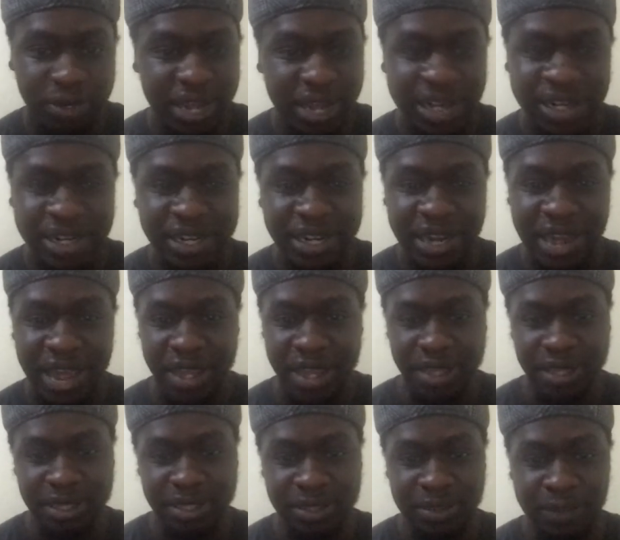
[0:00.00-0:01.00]
I really like
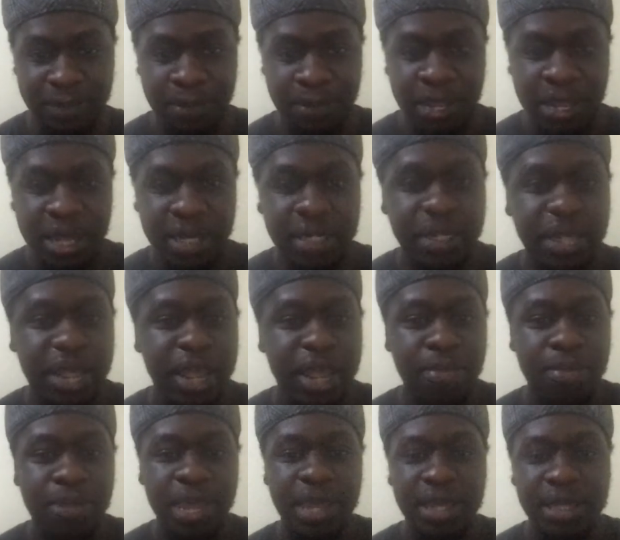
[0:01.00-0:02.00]
it. Another
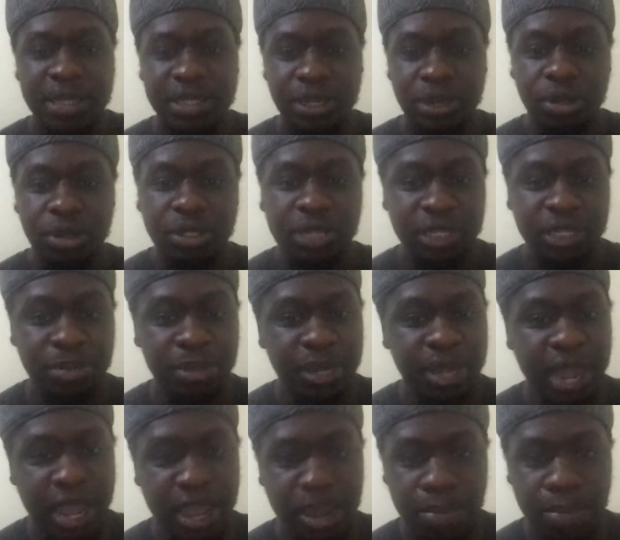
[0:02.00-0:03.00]
API is the Contact Speaker
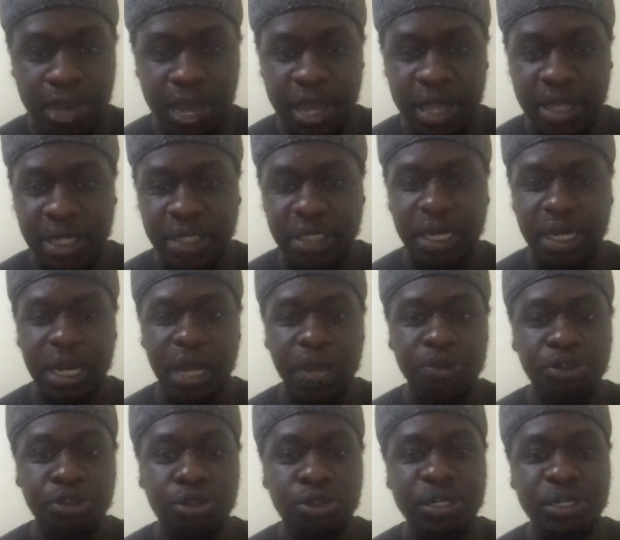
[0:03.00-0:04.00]
API, that allows
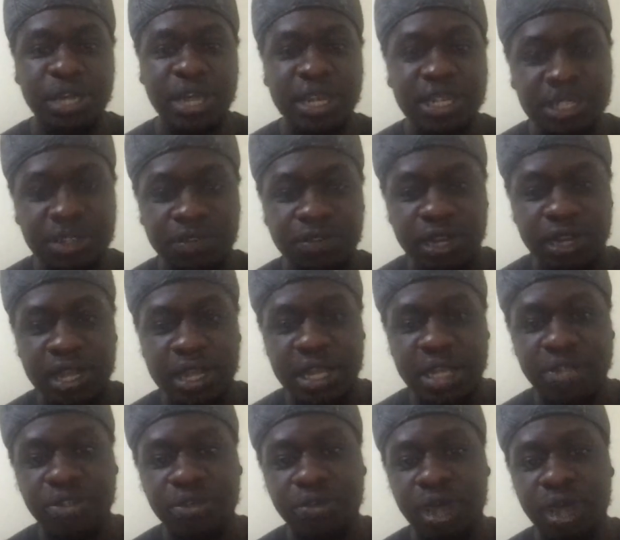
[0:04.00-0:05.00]
you to natively
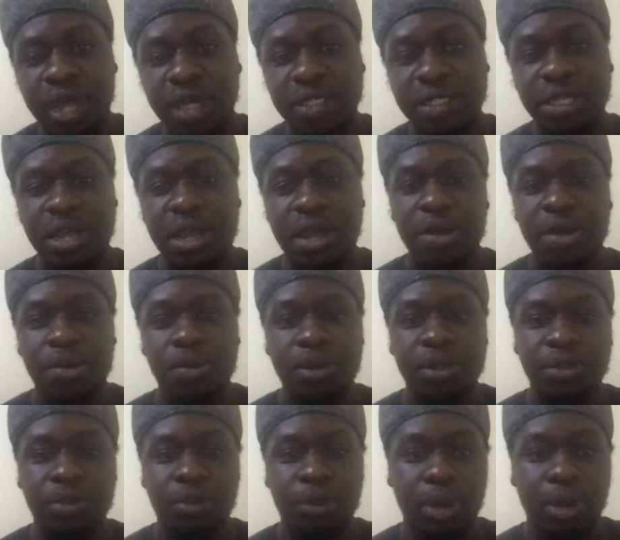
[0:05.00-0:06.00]
interact with
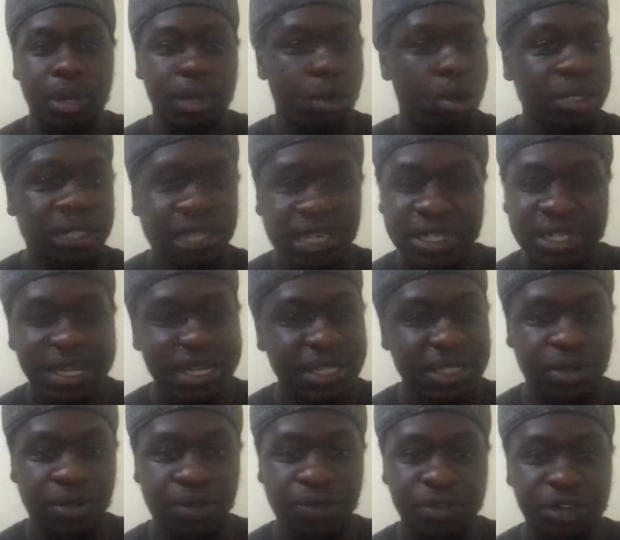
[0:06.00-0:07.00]
your contact list
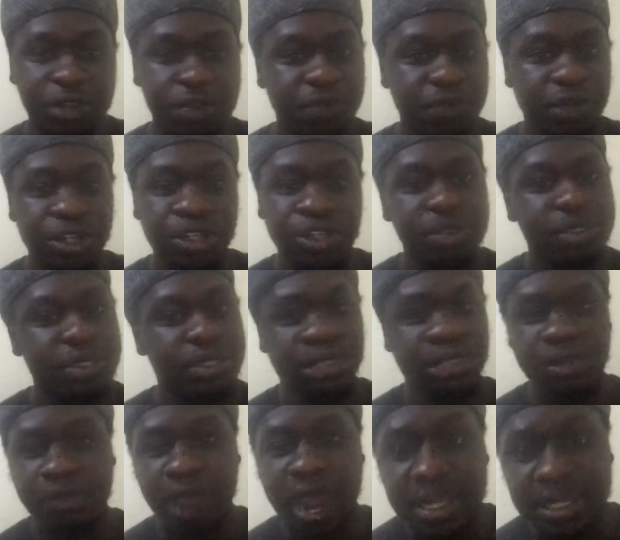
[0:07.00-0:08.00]
of different users'
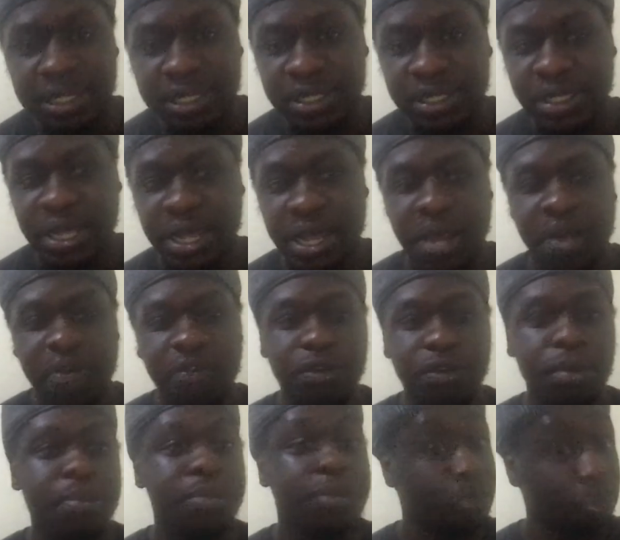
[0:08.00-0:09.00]
devices
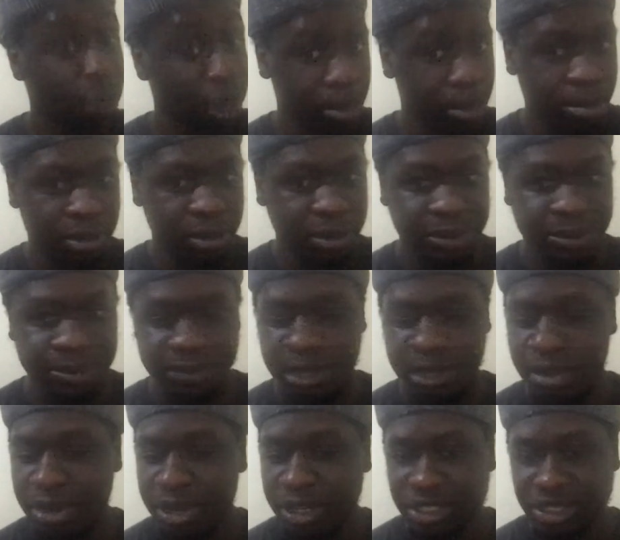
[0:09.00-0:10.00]
from the web.
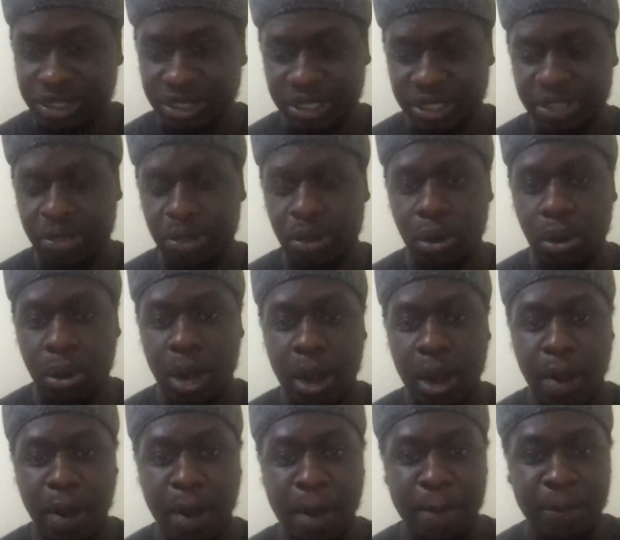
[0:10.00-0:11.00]
Imagine. So
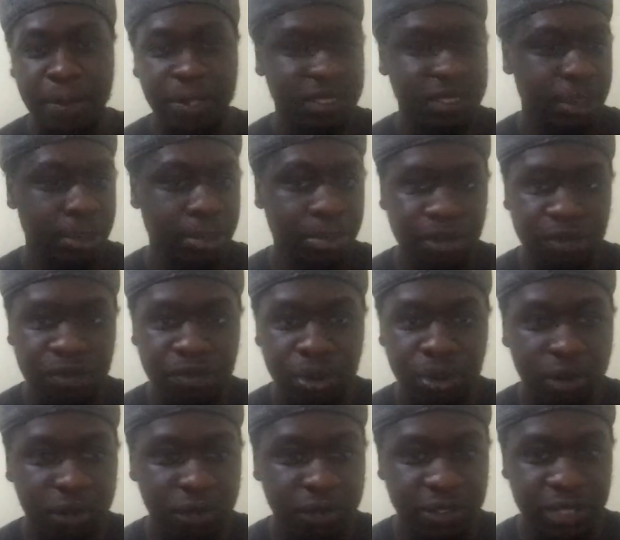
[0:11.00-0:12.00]
just a preview
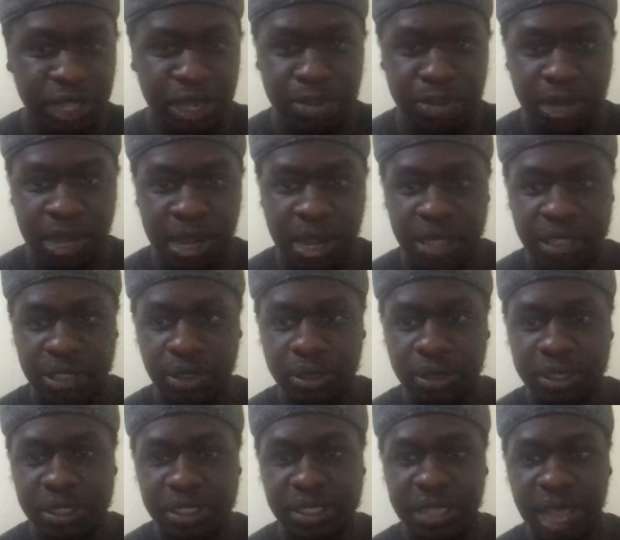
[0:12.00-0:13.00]
of the same. So
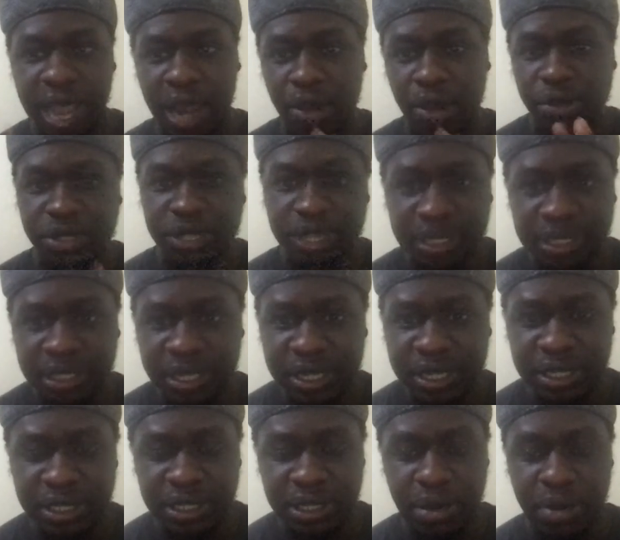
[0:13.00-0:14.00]
this is a contact
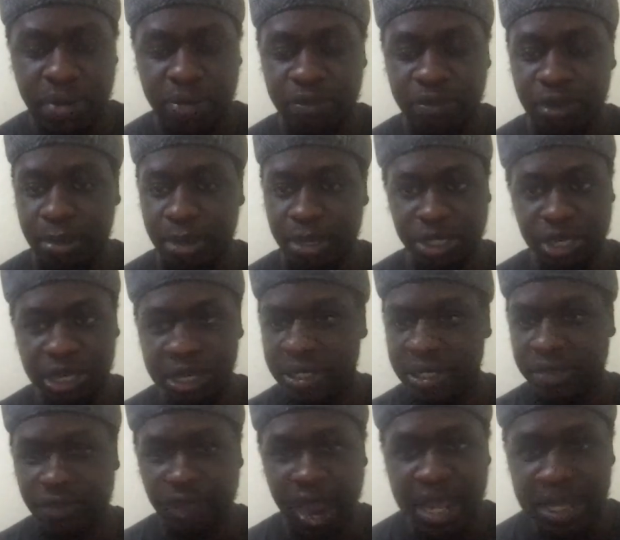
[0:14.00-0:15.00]
list of a particular
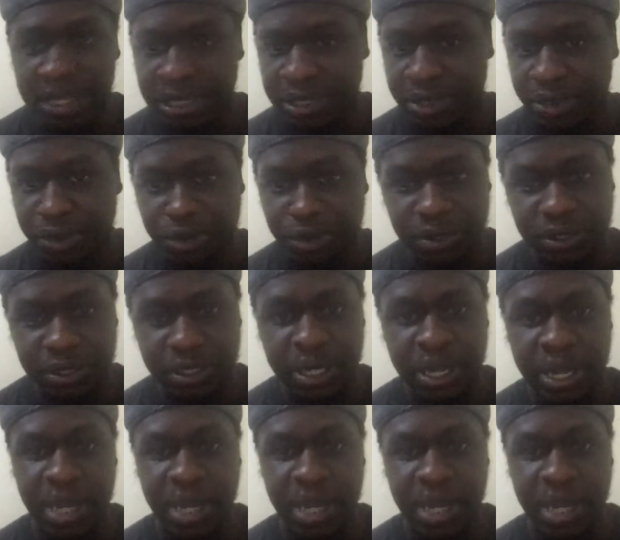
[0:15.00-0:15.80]
device or user.